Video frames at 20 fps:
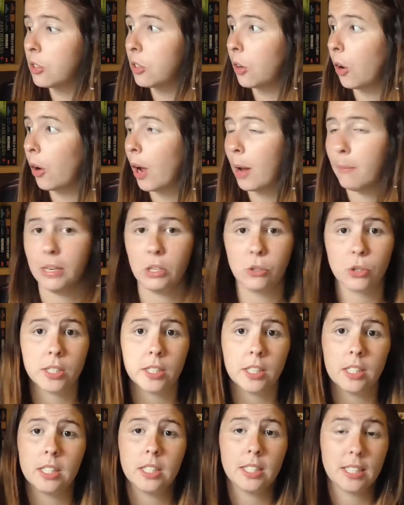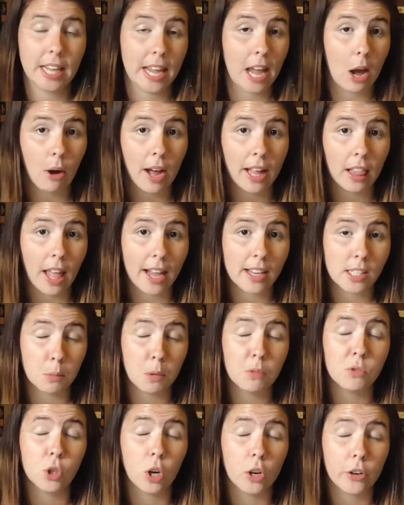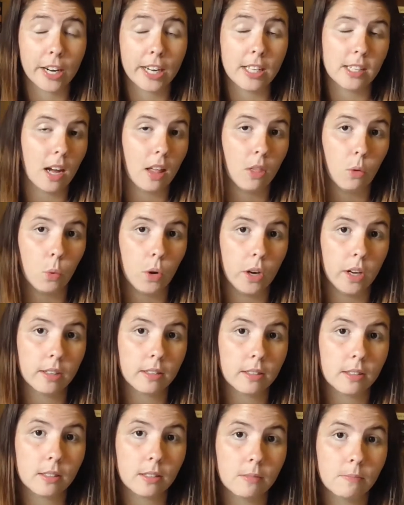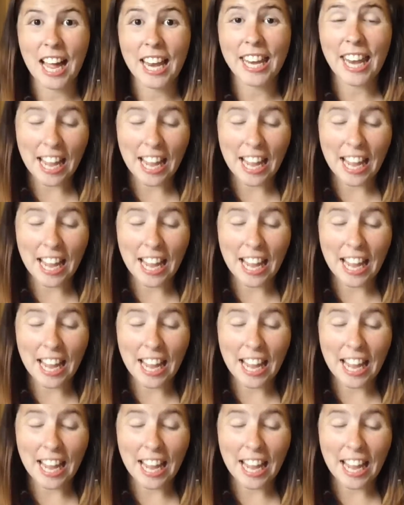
so I'm interested to see how I like some of John Green's other works.